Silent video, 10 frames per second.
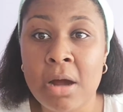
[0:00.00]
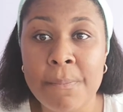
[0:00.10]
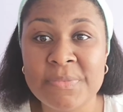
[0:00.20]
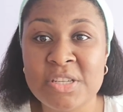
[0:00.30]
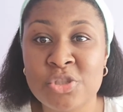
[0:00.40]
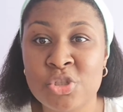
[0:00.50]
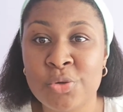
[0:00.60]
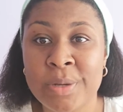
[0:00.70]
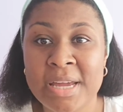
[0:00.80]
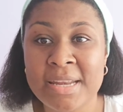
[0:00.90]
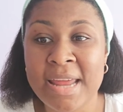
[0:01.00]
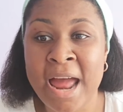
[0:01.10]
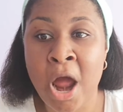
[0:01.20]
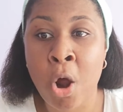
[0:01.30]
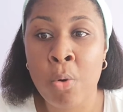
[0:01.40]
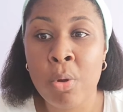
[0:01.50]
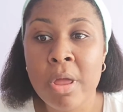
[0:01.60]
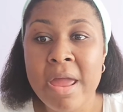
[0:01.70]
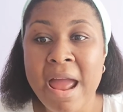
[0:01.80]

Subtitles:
comes into it, and how